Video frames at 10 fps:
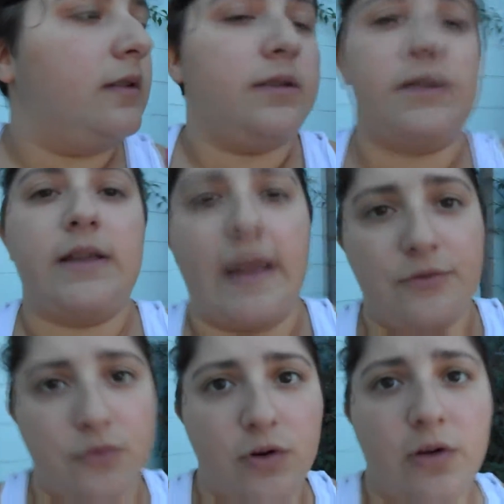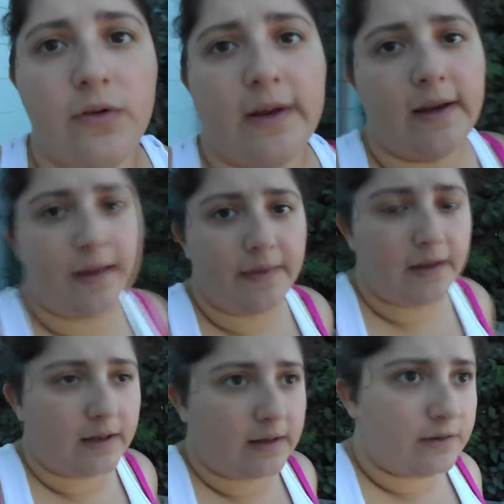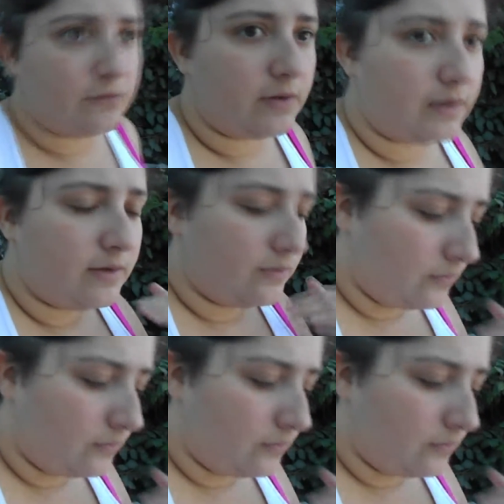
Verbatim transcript: schedule going, and then I can do it